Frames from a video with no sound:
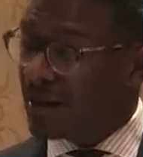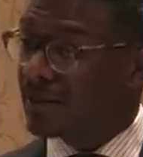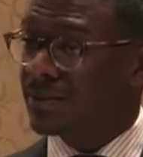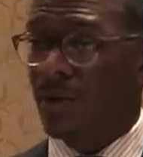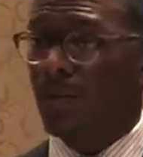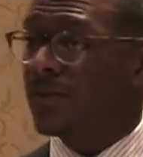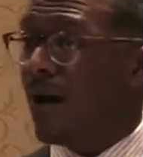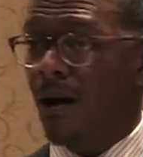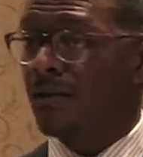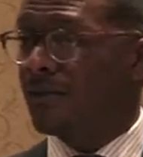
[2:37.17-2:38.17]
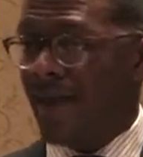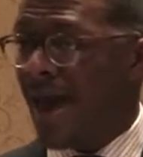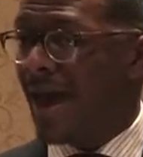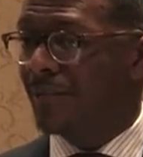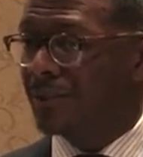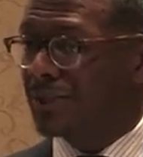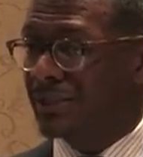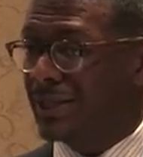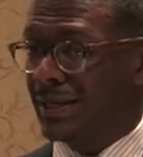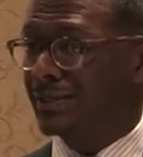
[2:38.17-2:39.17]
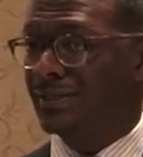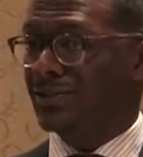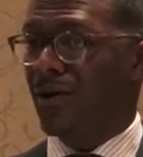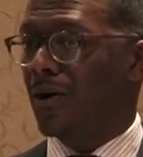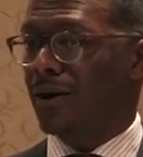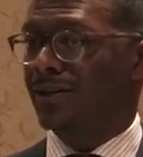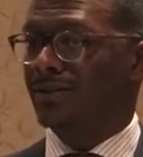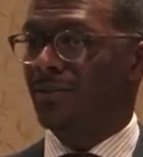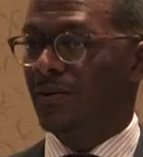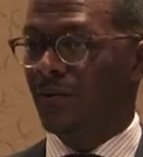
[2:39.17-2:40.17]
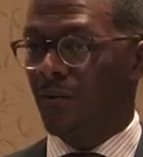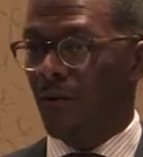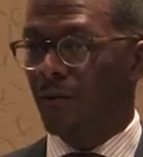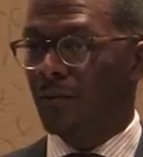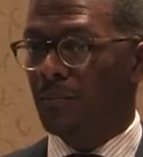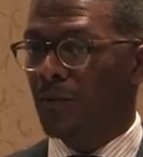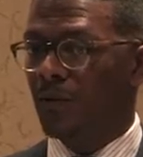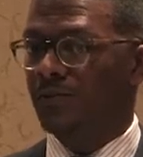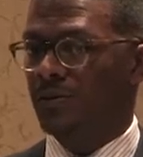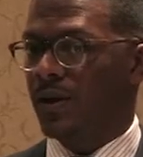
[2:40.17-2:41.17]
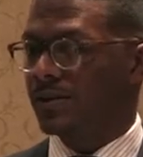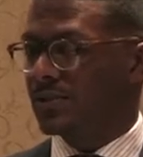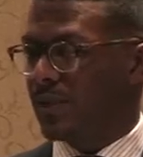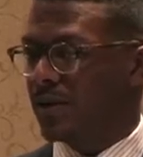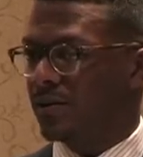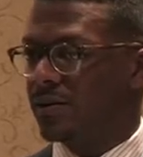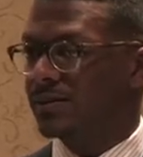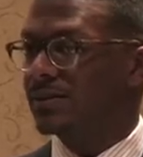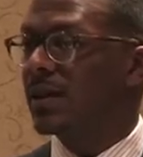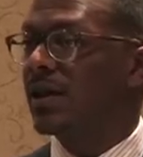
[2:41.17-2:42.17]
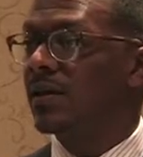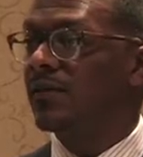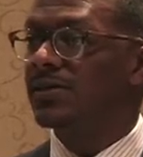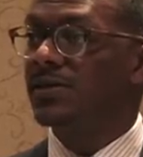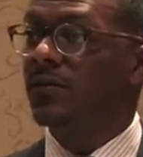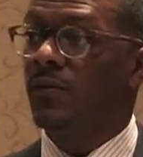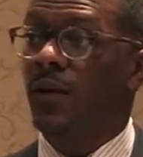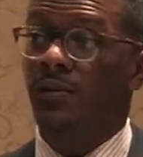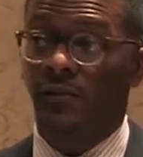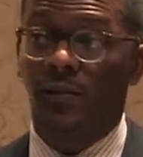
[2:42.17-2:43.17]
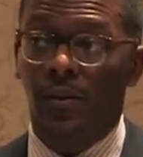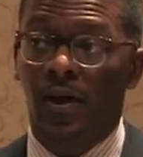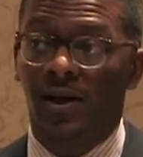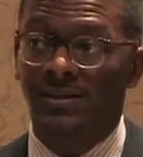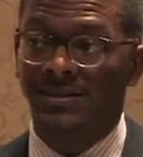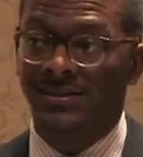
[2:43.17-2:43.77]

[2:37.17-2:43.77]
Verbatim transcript: So with all of that, we're just getting started. So before we move to our speaker, let's give yourself a round of applause.